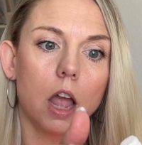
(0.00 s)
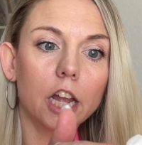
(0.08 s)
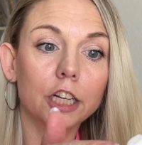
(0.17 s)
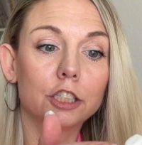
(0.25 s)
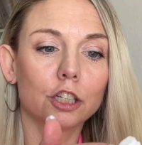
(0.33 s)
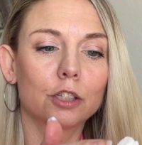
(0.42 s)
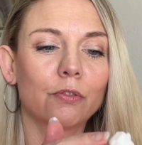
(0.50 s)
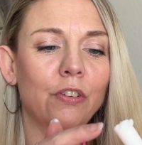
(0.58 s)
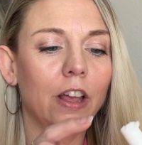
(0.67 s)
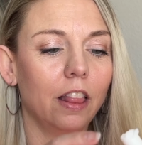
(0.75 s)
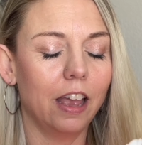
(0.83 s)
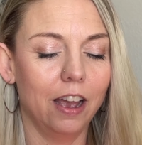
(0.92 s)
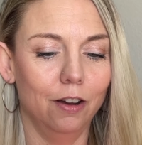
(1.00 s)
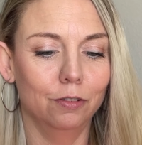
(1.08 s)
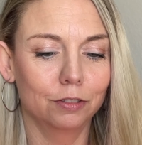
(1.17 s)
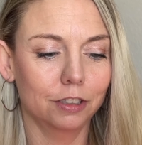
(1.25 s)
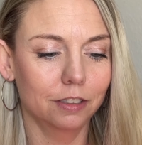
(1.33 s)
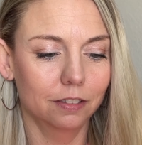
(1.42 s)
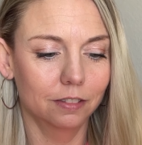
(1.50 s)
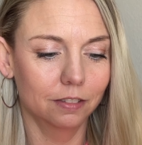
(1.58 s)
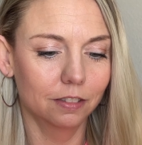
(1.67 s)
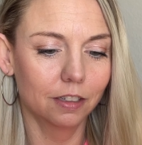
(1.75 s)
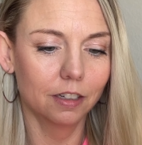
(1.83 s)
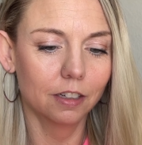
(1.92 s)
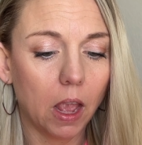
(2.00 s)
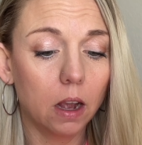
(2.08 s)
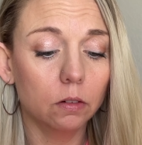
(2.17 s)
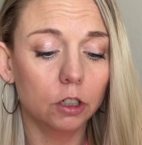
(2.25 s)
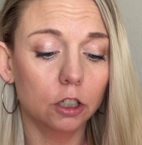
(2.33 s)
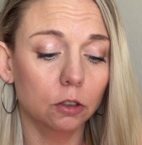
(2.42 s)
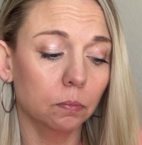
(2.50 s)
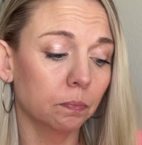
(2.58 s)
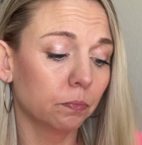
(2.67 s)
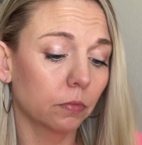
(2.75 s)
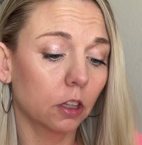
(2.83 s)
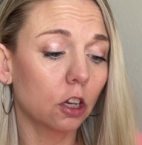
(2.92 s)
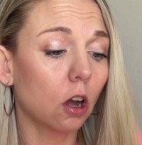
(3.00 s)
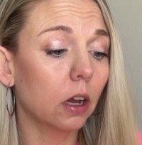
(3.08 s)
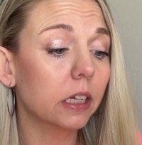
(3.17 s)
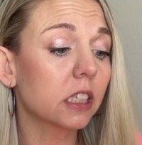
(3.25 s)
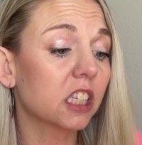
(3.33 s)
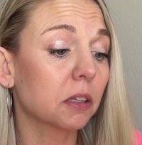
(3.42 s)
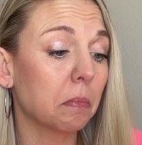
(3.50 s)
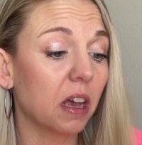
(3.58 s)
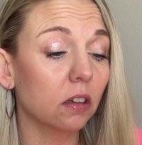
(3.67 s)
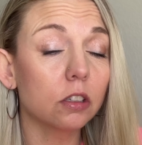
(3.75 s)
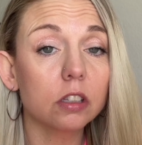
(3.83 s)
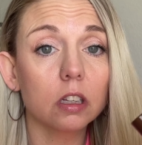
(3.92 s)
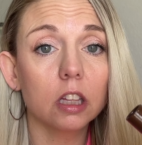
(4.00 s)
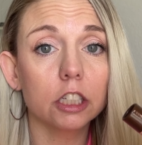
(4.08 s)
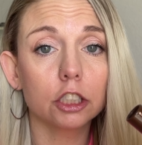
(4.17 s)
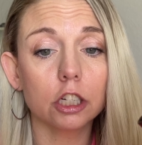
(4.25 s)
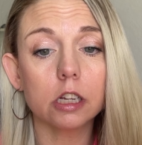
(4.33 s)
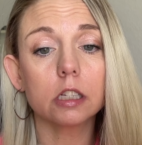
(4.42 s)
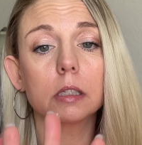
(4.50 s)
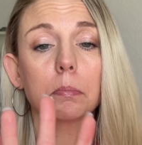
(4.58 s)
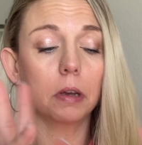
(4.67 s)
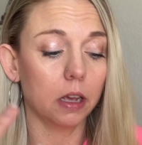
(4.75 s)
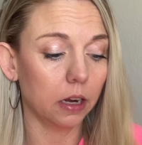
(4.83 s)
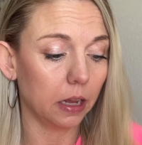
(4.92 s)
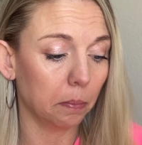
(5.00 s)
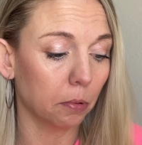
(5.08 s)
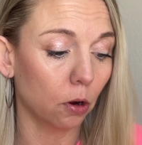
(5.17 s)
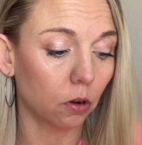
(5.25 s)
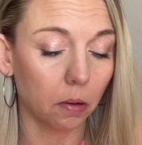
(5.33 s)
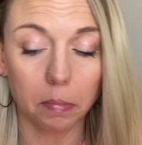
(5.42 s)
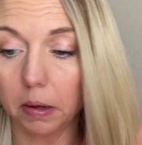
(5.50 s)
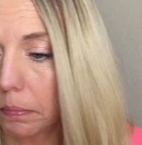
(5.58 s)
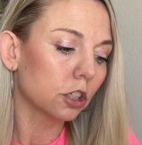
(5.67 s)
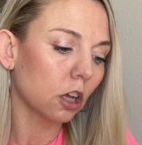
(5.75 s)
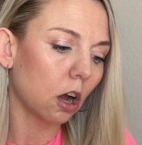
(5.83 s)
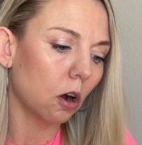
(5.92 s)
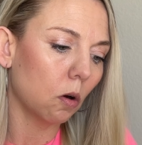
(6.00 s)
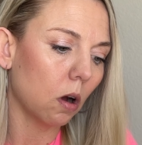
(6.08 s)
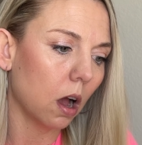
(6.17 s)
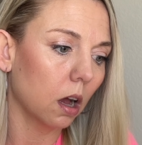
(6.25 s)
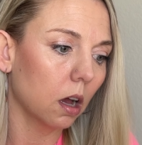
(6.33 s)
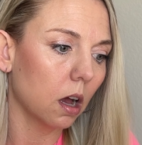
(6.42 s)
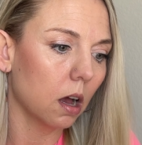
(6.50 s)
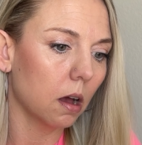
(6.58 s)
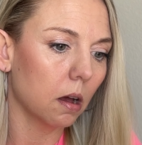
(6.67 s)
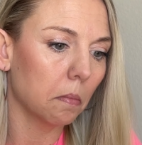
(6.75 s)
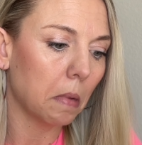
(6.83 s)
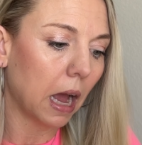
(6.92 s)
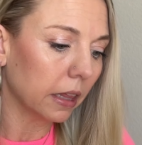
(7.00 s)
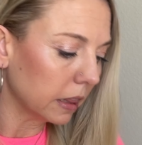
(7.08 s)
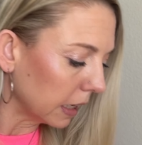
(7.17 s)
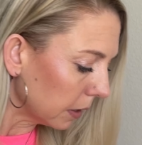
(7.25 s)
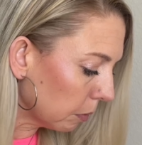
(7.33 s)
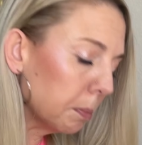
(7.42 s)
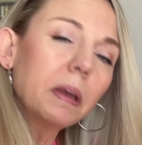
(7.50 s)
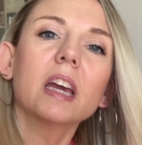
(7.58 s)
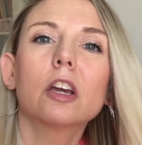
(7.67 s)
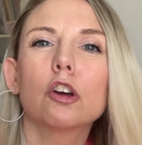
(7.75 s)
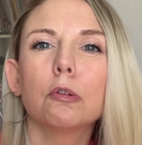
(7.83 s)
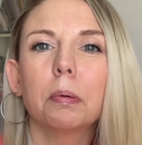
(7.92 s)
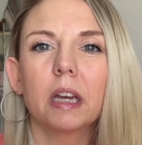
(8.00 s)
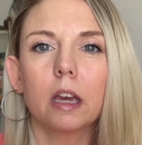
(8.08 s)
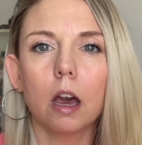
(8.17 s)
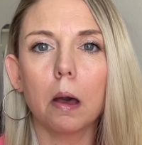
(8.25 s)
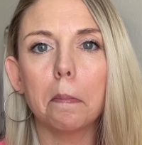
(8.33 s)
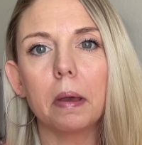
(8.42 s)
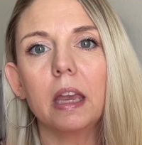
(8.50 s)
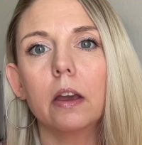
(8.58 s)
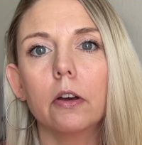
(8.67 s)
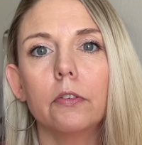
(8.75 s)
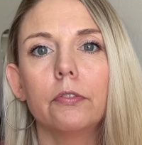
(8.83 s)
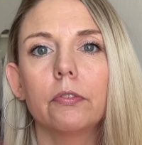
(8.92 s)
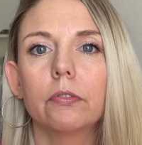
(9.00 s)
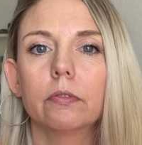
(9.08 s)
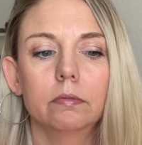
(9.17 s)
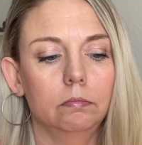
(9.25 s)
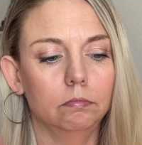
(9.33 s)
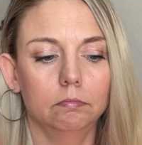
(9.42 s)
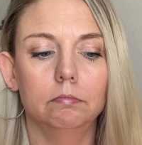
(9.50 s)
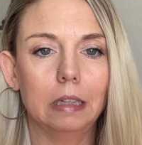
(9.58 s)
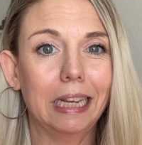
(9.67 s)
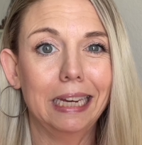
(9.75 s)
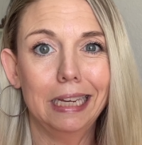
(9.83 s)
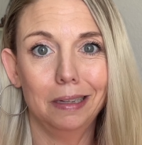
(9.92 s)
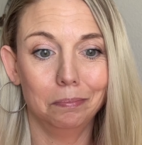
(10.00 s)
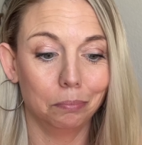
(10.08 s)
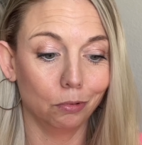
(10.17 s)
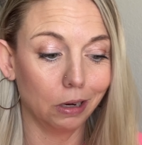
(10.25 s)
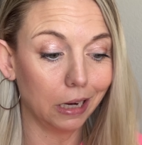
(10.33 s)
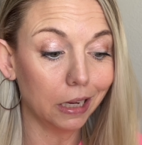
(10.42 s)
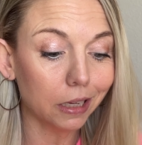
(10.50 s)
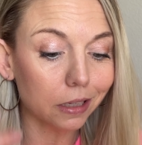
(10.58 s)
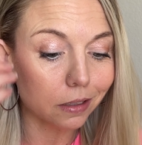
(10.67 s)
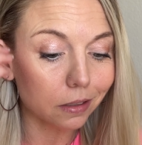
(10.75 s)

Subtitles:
It just fell out. I don't know. Y'all, it smells delicious, but it broke on me. So, I think it would be a good pickup if, like, it didn't break.